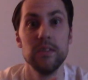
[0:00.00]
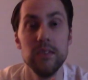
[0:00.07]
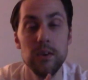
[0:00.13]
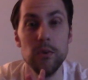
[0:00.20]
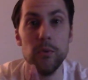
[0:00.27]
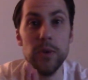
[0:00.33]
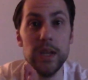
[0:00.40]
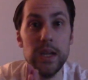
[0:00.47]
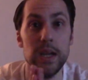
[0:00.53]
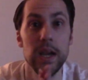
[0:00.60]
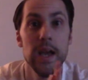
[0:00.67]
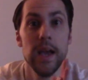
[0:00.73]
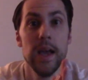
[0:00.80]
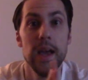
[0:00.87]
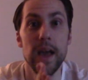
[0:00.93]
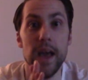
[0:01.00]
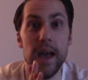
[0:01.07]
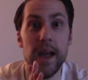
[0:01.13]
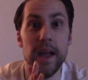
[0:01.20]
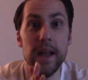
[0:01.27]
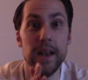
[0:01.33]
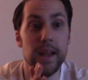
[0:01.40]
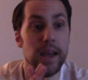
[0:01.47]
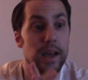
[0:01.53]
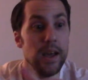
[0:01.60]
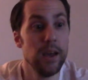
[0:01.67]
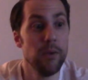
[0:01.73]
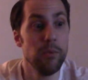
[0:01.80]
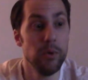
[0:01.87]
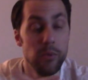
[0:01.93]
C O E. And
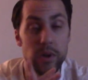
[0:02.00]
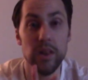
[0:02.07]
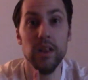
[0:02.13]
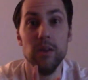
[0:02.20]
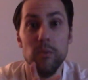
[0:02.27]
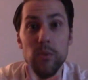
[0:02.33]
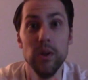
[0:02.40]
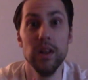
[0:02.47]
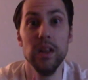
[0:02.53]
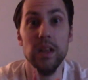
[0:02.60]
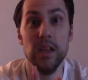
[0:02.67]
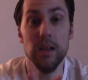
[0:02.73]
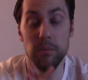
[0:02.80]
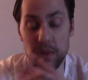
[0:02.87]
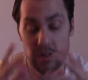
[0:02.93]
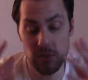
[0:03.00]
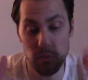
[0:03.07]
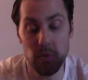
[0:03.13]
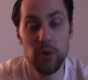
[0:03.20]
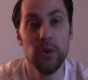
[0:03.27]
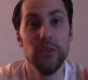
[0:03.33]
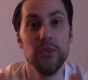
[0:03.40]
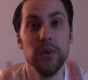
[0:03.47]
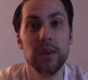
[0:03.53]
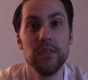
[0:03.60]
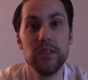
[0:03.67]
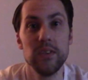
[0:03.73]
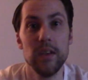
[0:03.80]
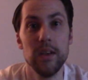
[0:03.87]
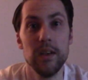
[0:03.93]
uh, we really, really, it means the world to
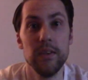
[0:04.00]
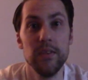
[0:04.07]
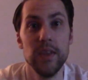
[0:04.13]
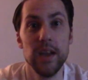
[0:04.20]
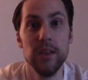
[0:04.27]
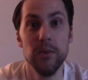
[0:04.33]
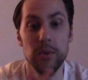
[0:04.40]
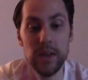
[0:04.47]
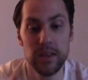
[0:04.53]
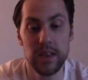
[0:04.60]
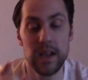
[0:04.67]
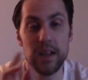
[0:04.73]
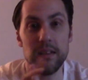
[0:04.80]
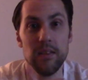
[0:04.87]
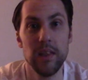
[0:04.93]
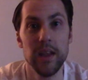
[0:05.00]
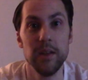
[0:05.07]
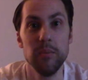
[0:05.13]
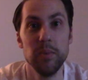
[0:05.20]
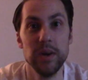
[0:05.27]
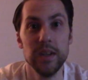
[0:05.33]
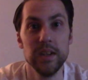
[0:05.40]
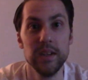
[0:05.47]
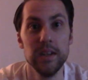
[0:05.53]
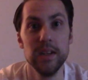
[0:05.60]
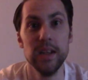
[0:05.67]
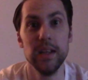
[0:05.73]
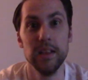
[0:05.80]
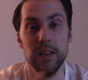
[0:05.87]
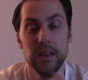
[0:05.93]
us uh, that you hit that like button
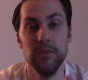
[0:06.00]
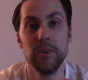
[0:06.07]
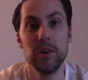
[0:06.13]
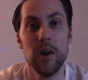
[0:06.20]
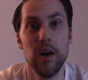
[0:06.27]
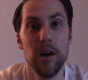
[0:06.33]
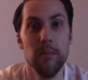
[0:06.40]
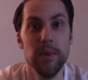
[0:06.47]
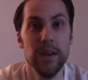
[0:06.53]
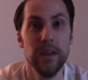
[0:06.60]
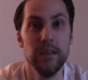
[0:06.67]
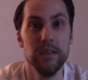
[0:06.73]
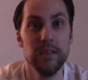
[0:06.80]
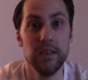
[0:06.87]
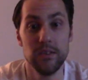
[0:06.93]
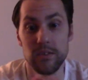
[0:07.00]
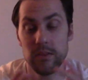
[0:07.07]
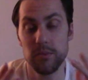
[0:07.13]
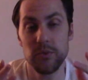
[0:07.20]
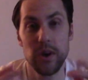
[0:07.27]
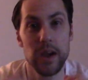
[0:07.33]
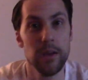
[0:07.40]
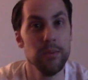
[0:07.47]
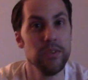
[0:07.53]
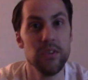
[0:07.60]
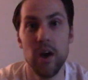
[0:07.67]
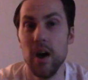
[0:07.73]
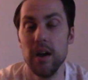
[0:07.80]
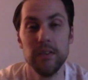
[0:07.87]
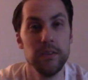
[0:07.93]
and leave a comment and subscribe. It's
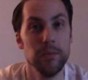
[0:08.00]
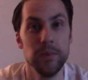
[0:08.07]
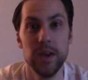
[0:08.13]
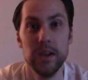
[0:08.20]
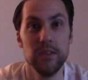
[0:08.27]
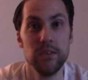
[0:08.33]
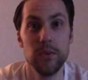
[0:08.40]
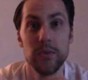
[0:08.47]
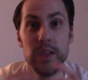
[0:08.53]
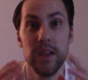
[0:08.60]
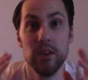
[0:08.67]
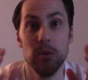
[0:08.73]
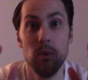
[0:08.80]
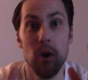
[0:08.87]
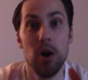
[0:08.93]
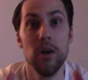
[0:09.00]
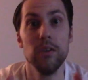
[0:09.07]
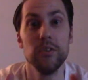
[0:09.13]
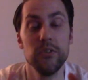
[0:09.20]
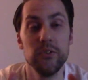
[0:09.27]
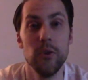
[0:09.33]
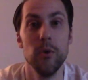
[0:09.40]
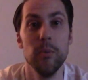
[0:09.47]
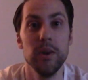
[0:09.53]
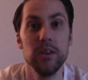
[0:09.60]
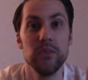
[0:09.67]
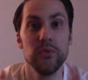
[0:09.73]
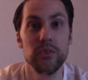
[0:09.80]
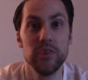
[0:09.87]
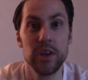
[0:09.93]
awesome, guys. So thank you all so
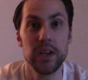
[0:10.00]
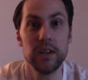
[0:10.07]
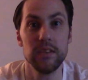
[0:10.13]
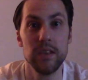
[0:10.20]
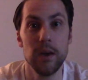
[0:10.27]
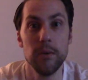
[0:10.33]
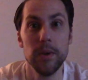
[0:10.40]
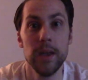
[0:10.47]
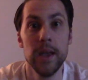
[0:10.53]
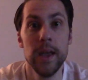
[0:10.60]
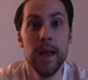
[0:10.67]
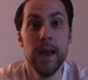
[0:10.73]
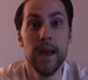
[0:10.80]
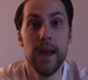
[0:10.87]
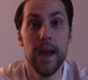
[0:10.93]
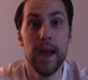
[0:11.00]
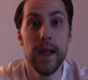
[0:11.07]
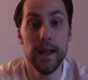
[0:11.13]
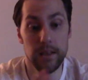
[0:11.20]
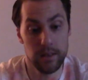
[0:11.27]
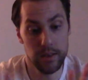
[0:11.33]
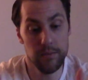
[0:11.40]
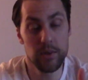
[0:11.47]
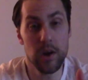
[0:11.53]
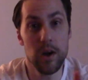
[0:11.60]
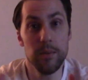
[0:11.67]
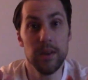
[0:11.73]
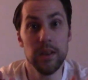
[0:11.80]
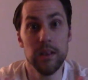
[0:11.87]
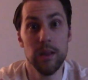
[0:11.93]
much for checking us out. And leave a
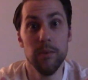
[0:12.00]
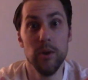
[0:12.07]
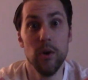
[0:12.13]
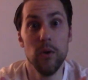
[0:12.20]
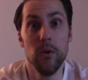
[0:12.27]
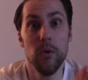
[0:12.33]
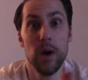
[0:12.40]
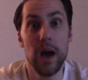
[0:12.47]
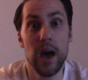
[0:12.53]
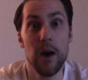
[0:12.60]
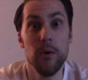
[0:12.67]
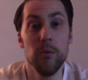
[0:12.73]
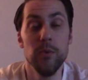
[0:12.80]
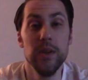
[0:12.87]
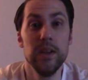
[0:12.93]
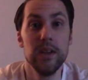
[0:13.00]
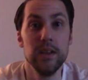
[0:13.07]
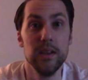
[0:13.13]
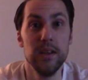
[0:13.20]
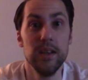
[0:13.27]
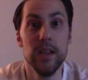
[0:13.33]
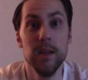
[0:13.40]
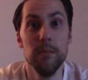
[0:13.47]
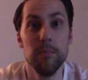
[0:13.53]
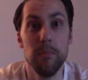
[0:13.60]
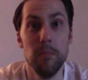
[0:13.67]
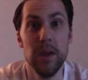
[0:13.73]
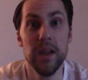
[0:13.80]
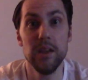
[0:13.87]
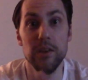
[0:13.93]
comment. Let me know how we can keep
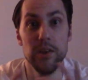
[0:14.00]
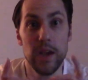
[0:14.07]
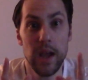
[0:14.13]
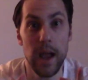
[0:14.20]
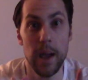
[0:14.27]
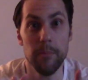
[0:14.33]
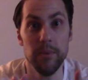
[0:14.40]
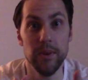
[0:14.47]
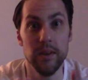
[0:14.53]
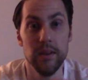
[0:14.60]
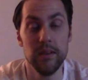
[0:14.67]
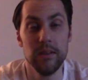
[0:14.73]
making you happy.